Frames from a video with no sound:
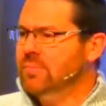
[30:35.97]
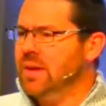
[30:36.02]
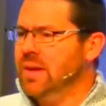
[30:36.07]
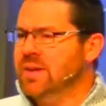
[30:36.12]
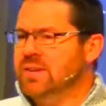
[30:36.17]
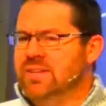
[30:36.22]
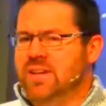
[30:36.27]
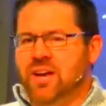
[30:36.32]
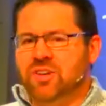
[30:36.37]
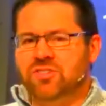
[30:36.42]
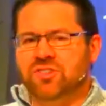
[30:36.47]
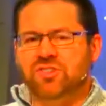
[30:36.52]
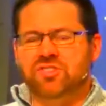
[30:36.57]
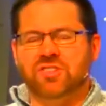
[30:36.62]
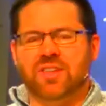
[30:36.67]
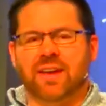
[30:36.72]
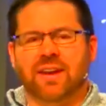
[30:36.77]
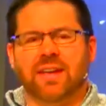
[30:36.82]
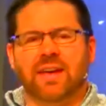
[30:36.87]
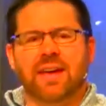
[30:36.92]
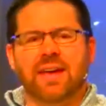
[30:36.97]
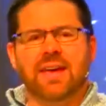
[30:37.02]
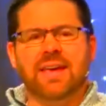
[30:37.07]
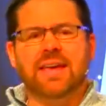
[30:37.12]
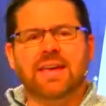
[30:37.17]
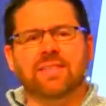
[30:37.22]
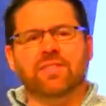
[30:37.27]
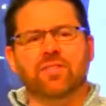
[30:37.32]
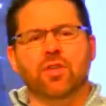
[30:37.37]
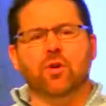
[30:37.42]
It tells us that
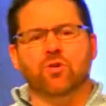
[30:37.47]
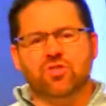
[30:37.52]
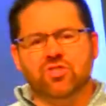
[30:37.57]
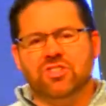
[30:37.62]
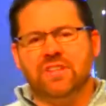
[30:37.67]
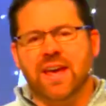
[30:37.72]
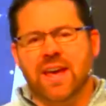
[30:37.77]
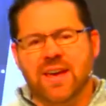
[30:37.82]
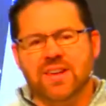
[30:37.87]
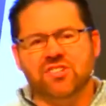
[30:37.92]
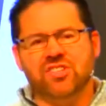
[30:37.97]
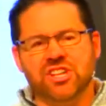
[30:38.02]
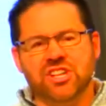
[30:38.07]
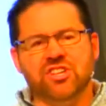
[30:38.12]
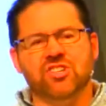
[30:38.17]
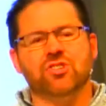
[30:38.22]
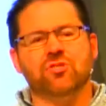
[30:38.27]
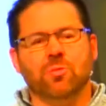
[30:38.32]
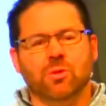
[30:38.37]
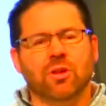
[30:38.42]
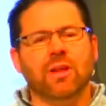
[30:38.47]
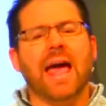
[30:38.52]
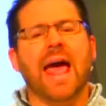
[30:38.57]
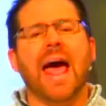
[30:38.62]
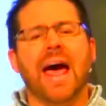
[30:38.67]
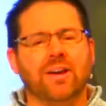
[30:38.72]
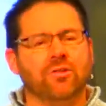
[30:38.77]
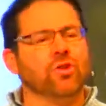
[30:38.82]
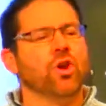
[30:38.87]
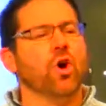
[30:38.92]
in those days, Israel
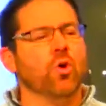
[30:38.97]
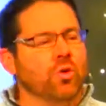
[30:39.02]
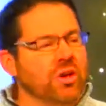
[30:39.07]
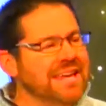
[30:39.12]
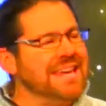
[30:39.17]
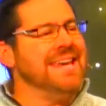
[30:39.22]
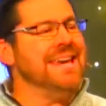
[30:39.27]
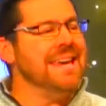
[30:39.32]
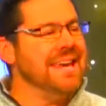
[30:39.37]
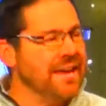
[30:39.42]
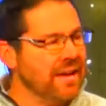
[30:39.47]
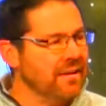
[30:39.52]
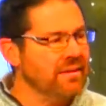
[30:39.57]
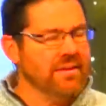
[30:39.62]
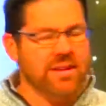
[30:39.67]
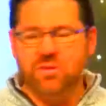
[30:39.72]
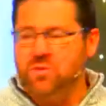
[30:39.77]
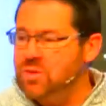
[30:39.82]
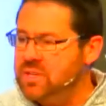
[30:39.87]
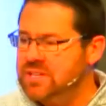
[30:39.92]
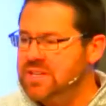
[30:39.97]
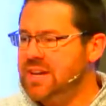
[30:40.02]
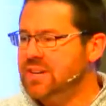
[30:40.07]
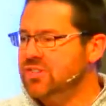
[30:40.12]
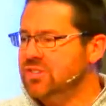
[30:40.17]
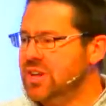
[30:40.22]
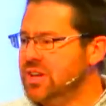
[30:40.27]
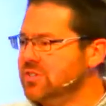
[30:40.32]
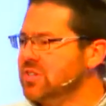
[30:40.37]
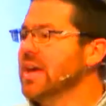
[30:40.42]
had no king. That's what the
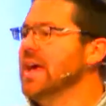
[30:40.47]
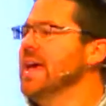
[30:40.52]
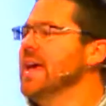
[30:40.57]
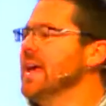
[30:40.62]
text says.